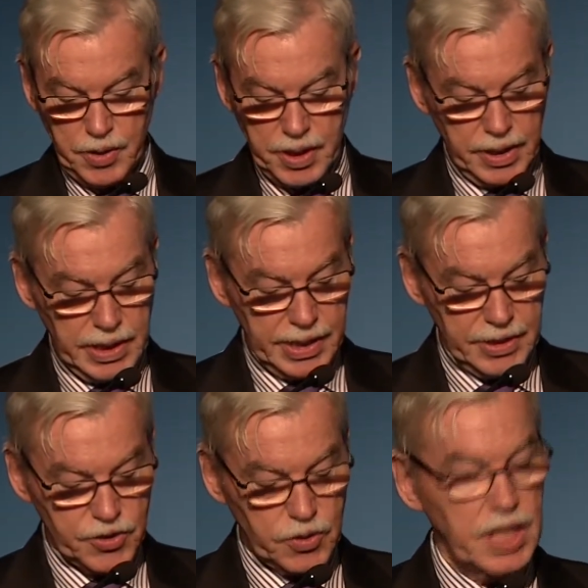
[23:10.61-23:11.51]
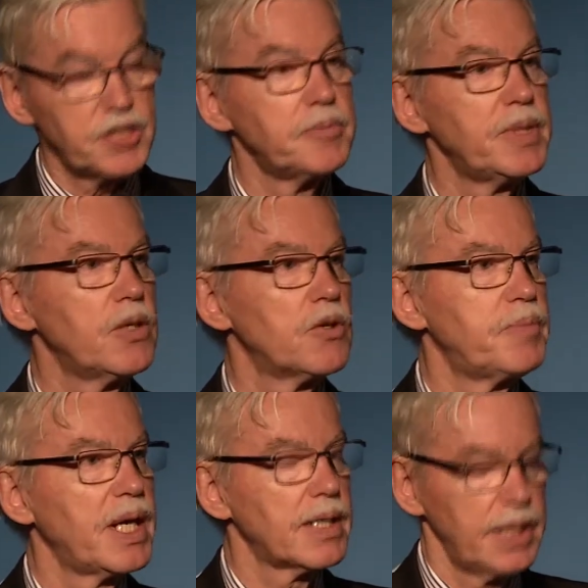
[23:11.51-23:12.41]
the reliance on SME on
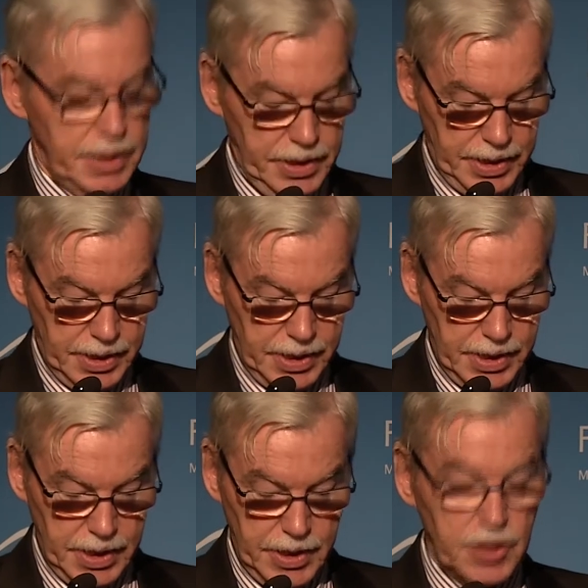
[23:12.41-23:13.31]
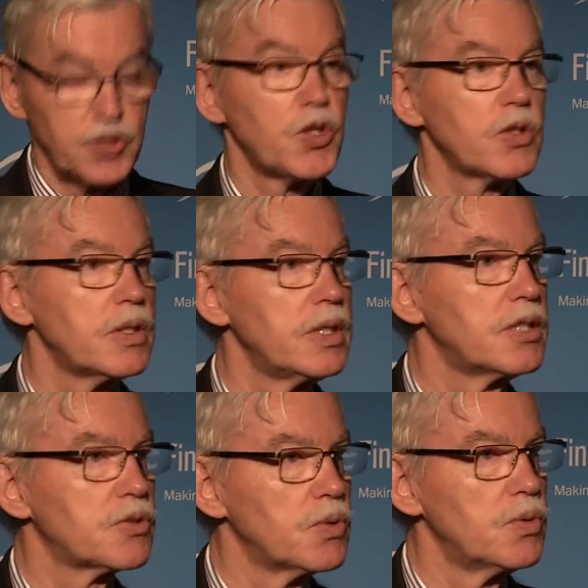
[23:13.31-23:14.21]
bank lending, is certainly
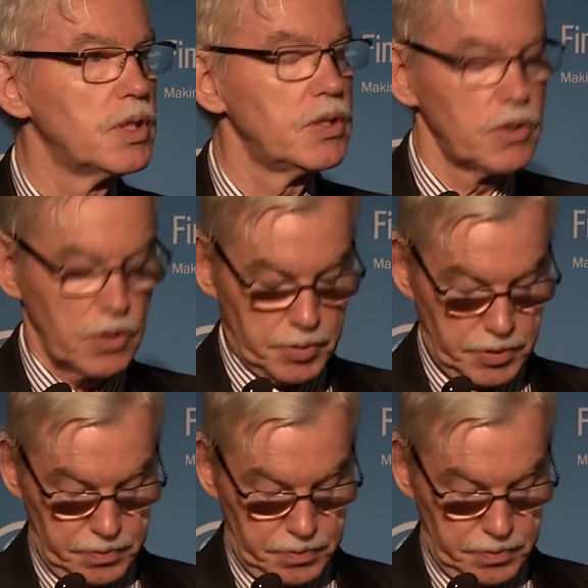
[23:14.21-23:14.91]
true in Europe.